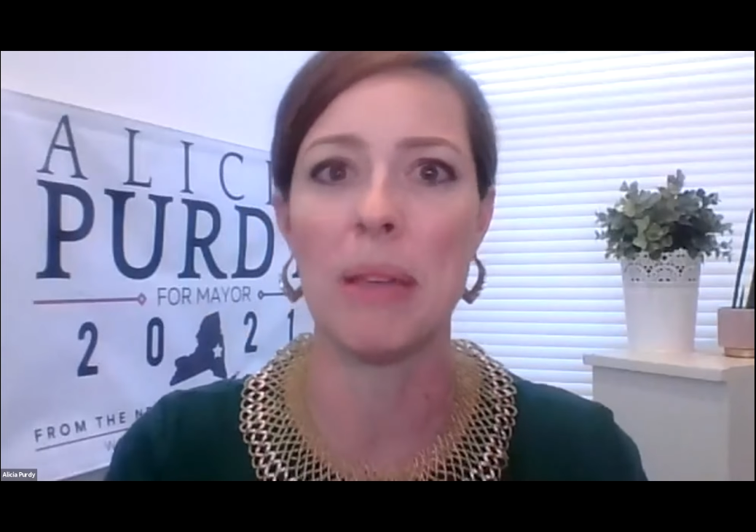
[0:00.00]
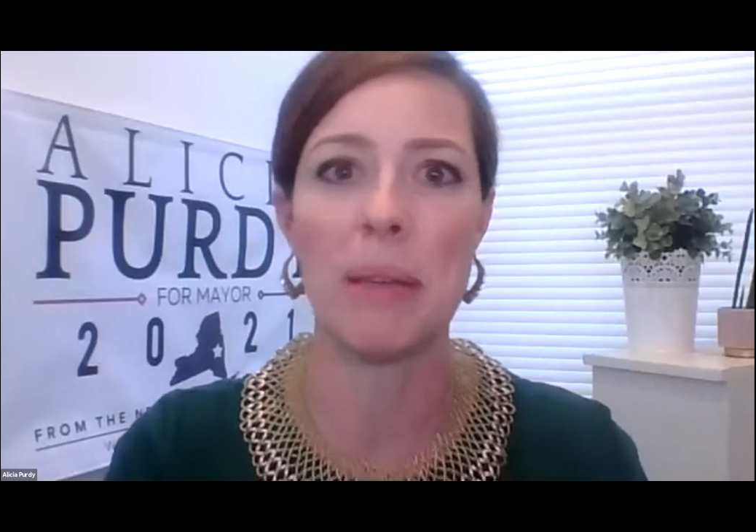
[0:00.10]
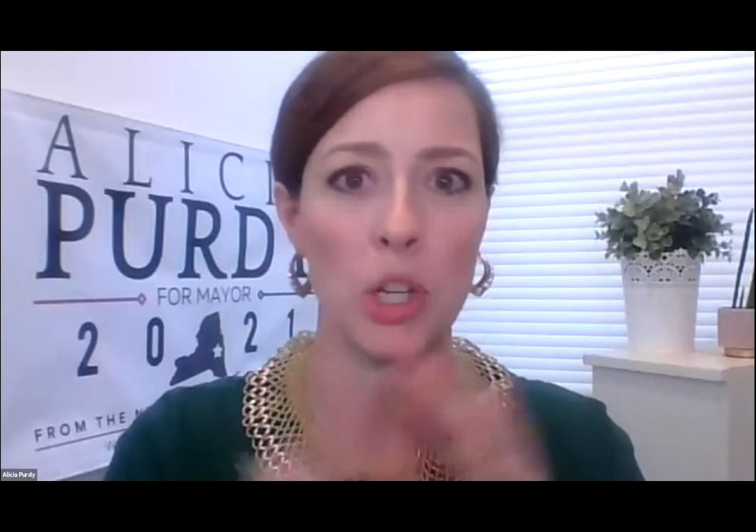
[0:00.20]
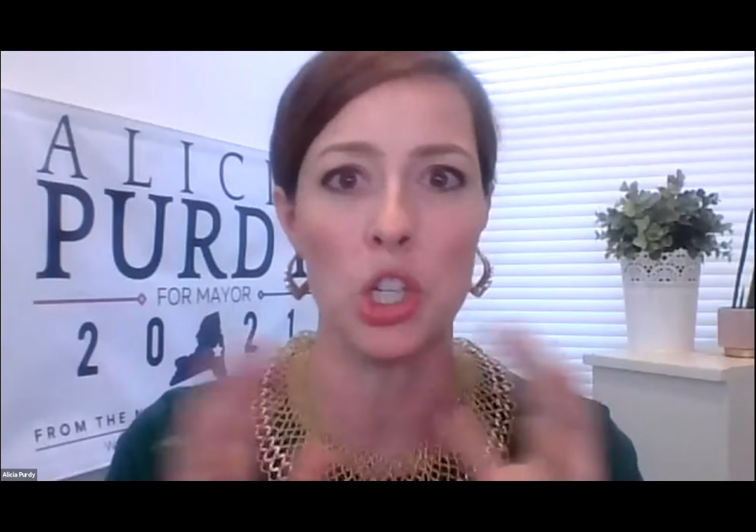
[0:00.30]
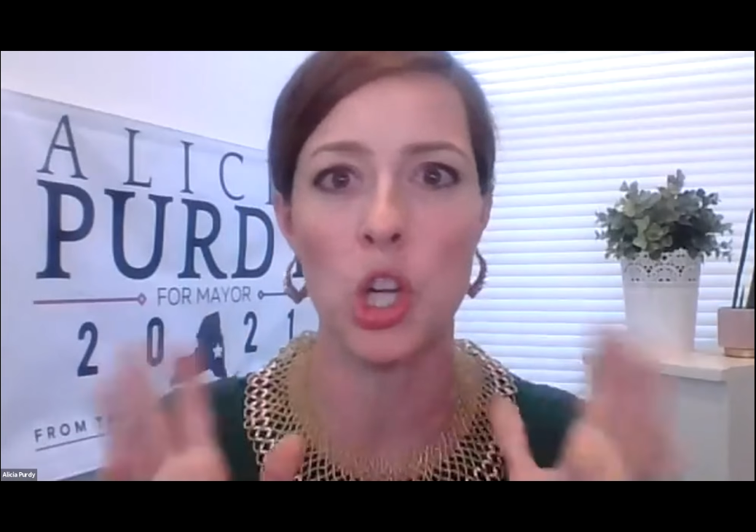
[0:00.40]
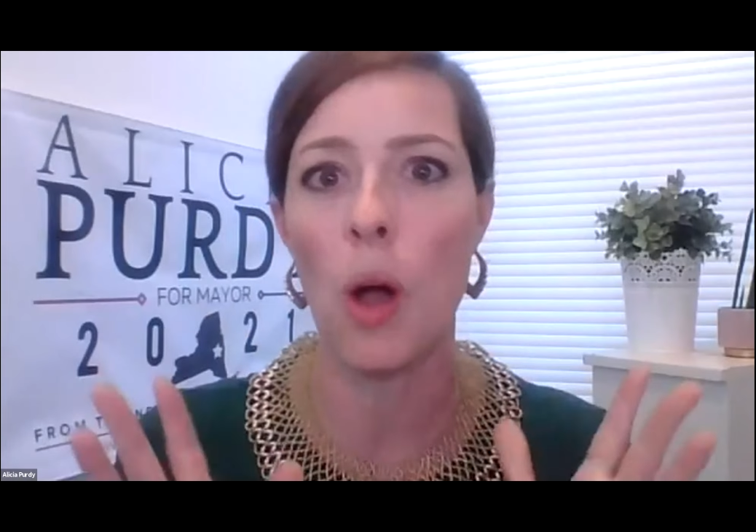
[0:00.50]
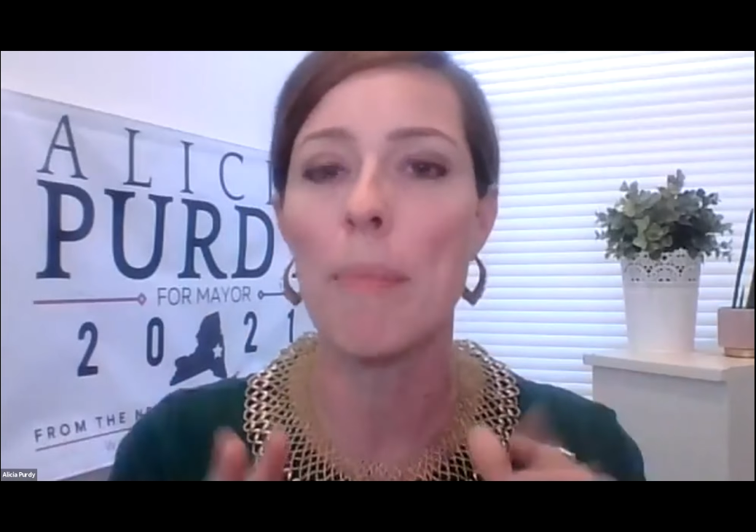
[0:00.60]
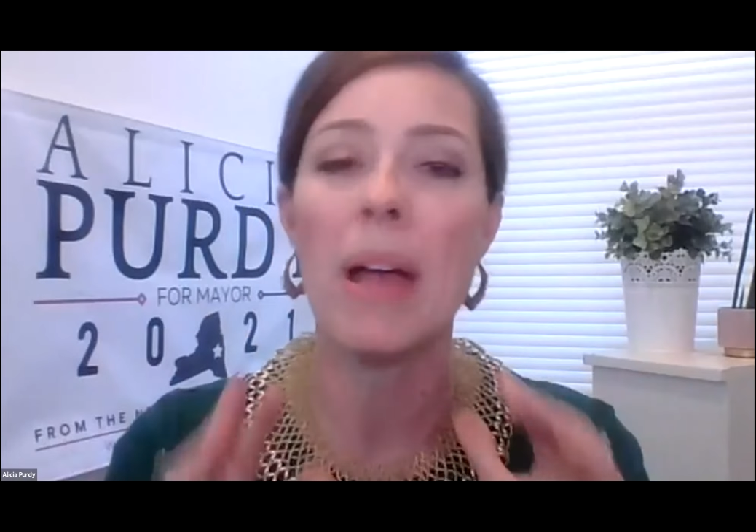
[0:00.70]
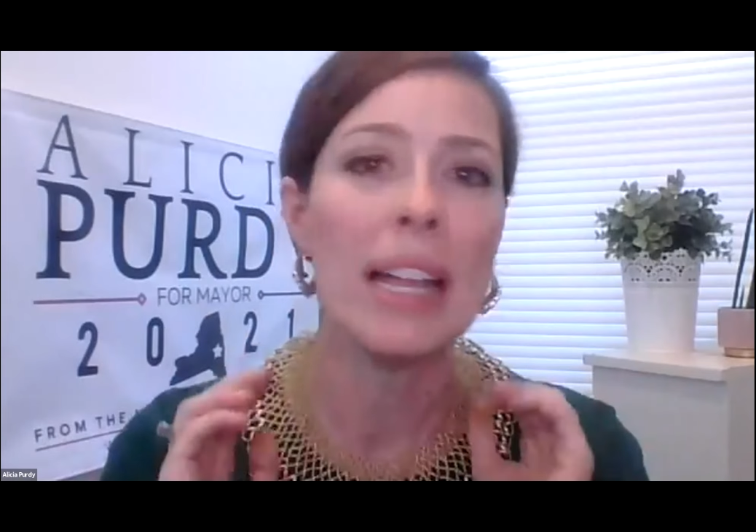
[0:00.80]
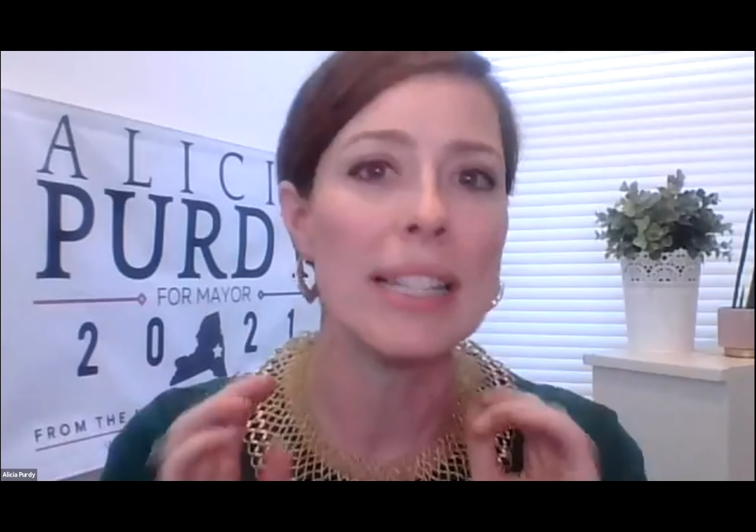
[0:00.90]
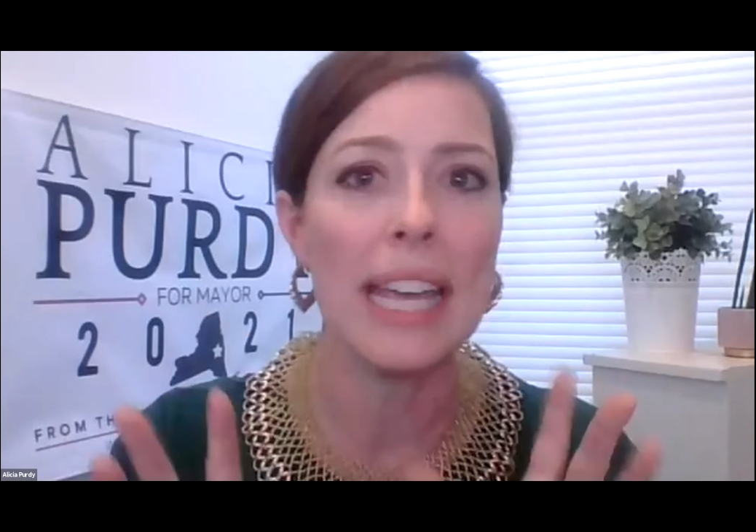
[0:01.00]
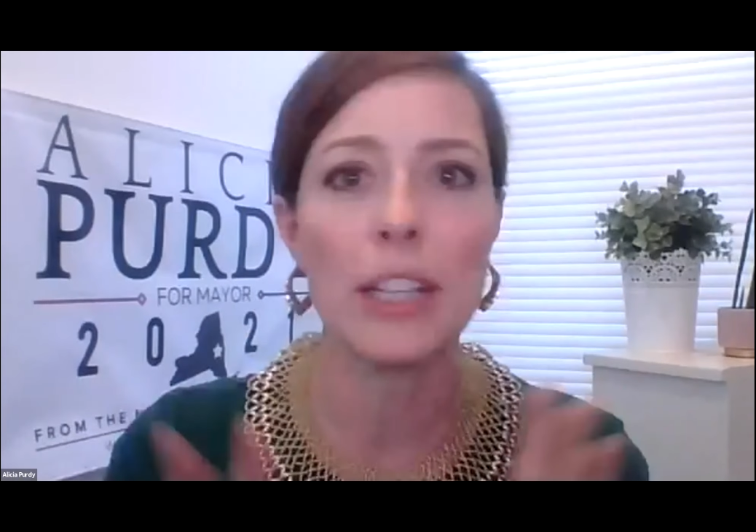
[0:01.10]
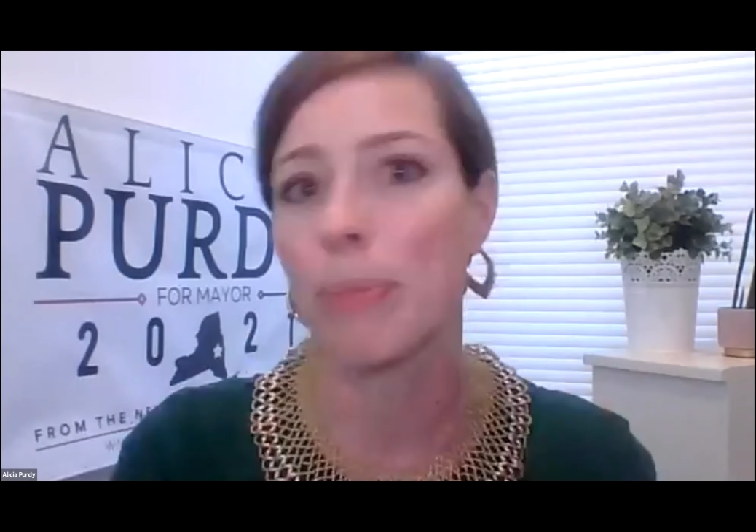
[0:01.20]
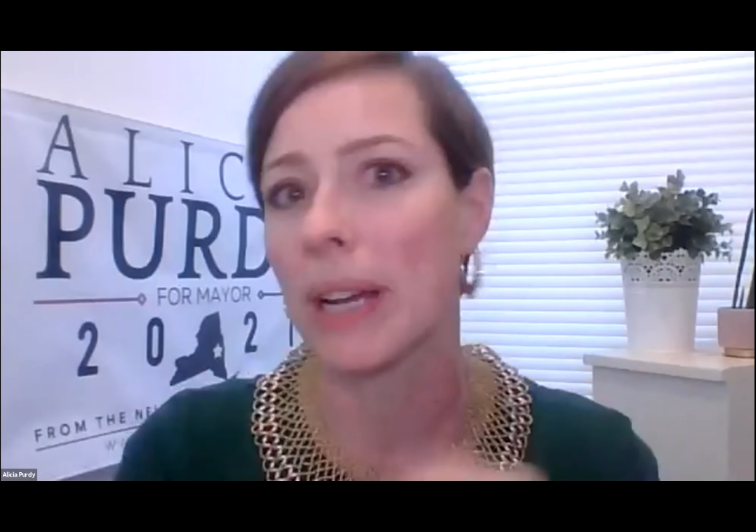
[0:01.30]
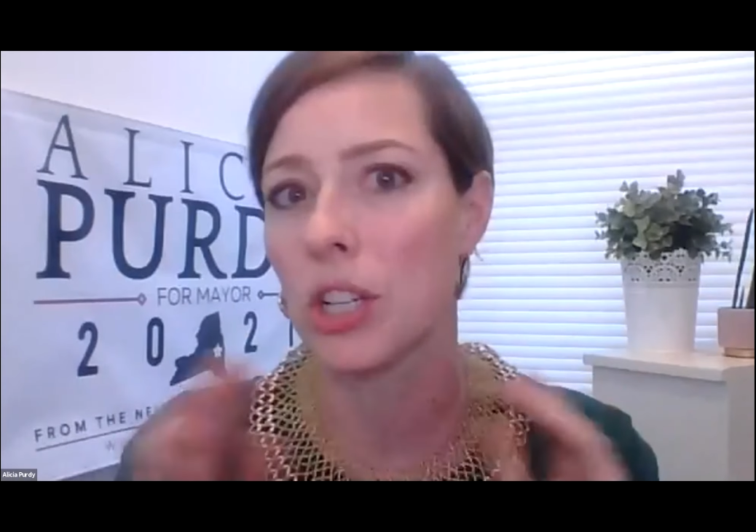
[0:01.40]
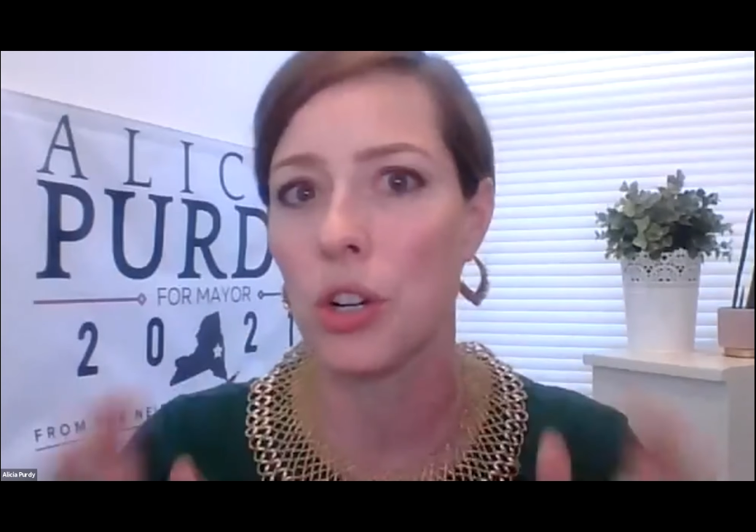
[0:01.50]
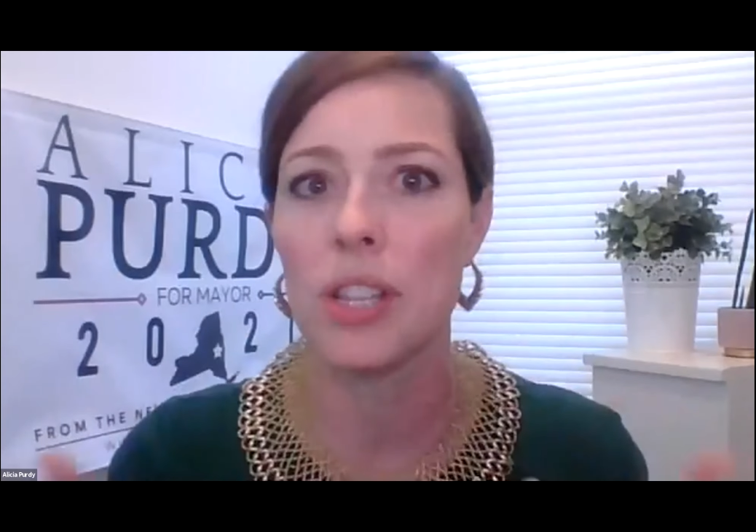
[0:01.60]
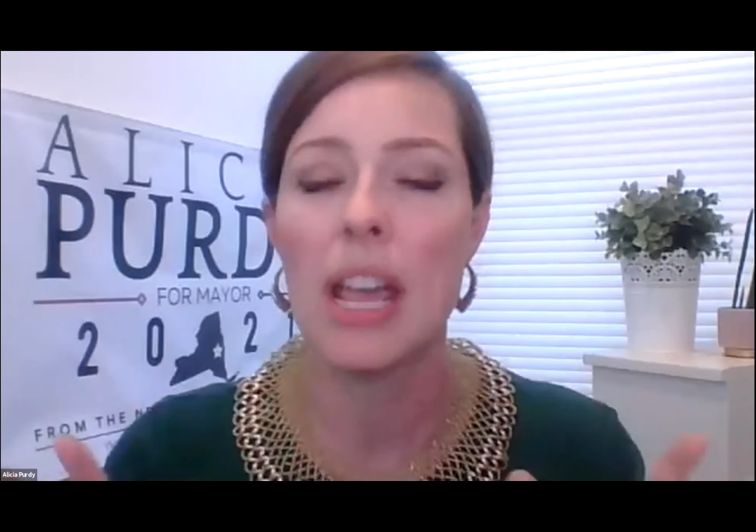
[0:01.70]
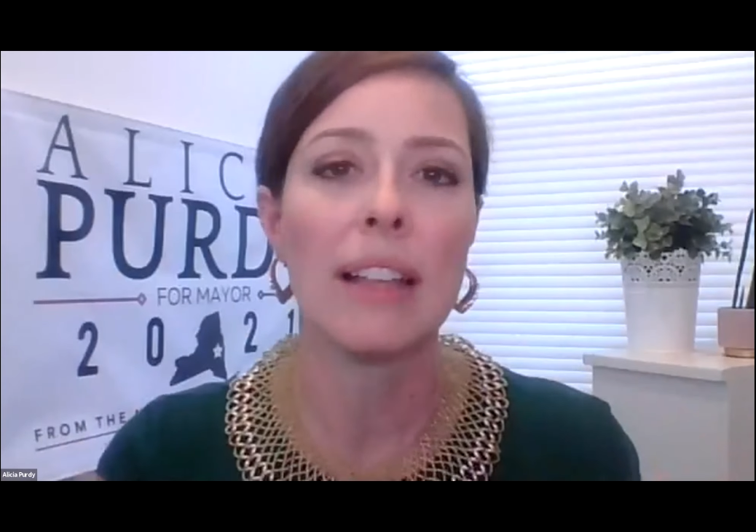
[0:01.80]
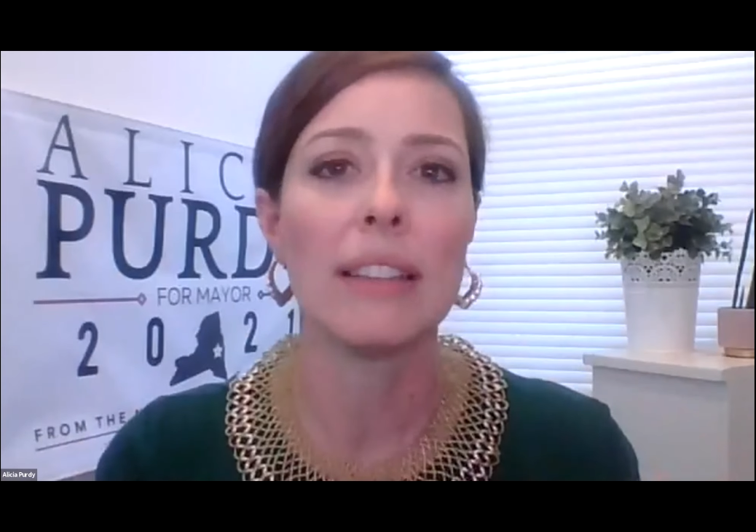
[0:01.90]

People show up, take their pictures,